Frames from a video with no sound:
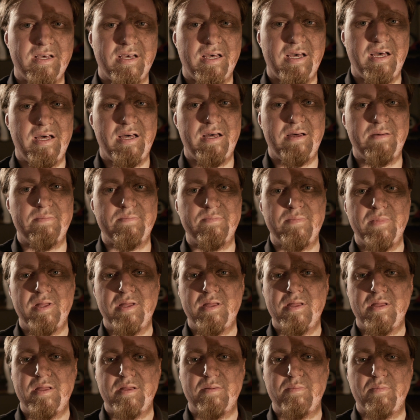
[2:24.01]
Um,
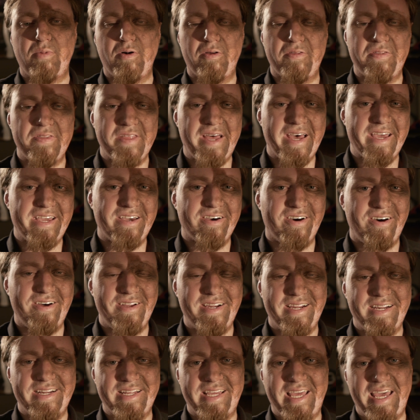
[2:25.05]
both Nikon
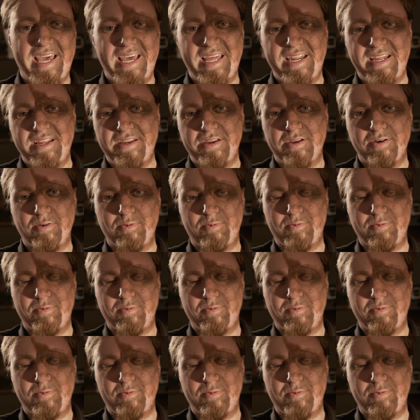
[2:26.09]
and Canon don't